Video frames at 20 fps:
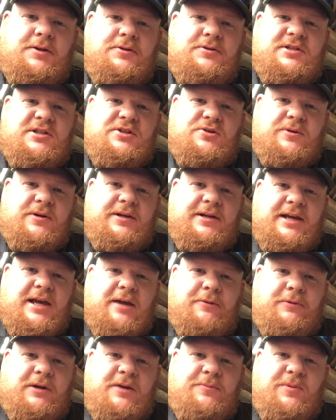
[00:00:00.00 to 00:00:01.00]
this is
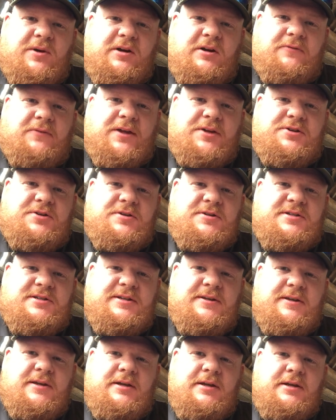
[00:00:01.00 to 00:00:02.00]
Greenhat-Redbeard
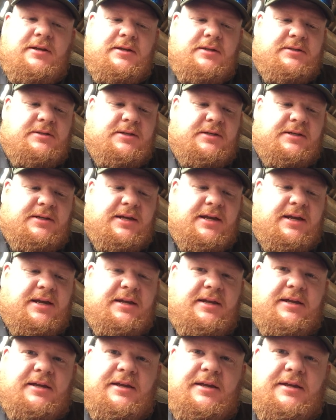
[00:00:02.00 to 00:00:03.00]
Adventures.
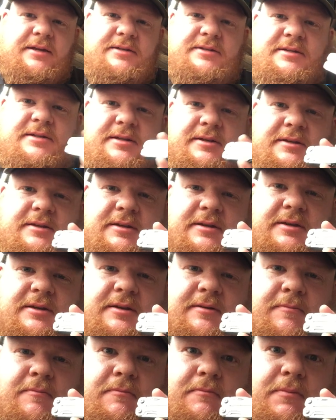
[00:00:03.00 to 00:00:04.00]
Today is
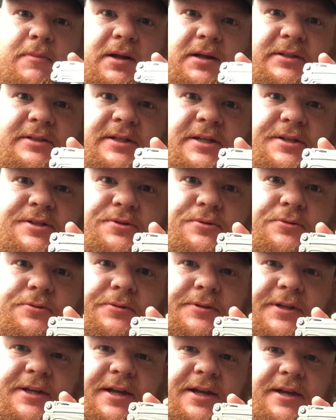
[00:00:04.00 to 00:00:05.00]

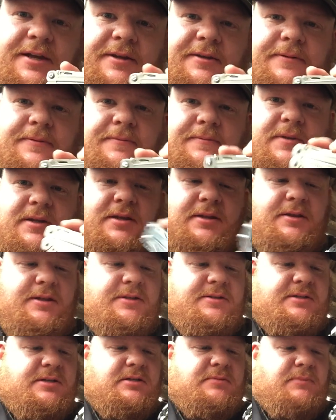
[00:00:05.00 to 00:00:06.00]
Multitool Day.
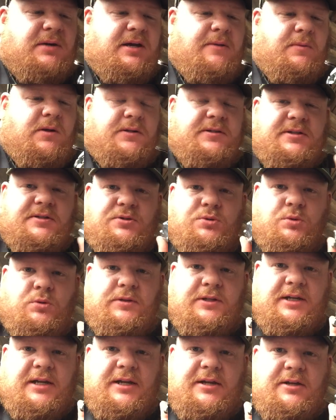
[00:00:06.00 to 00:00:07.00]
This is my
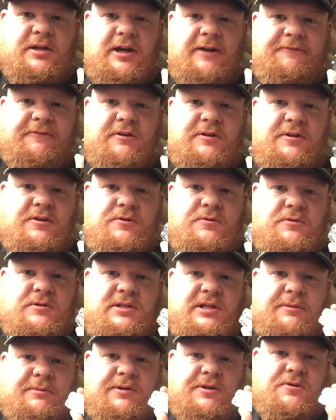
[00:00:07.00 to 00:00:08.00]
multi-tool that I often
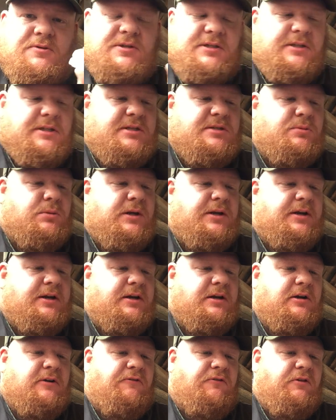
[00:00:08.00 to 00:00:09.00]
use. I've been using this one
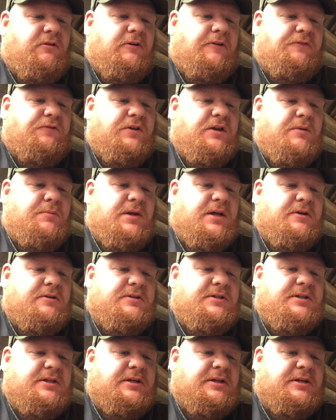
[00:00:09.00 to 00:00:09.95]
here for roughly about